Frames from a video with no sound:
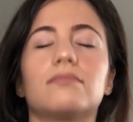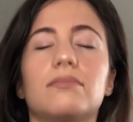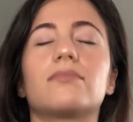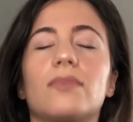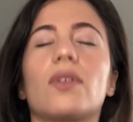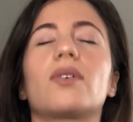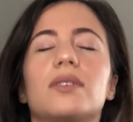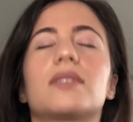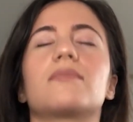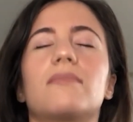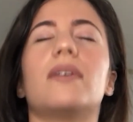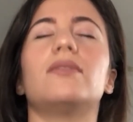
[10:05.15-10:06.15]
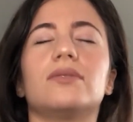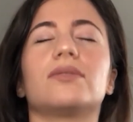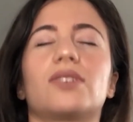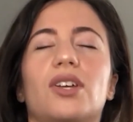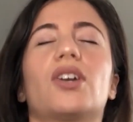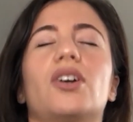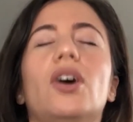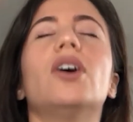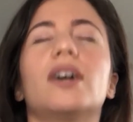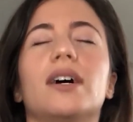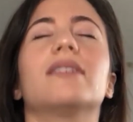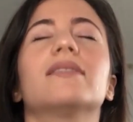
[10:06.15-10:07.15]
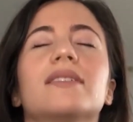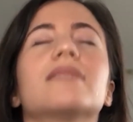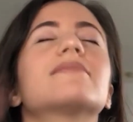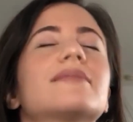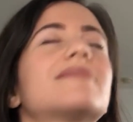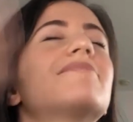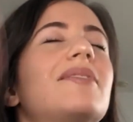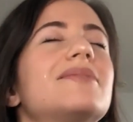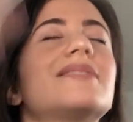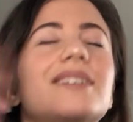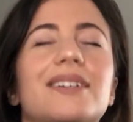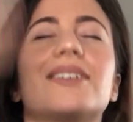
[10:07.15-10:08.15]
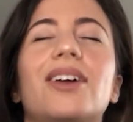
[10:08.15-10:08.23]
It smells good. It smells like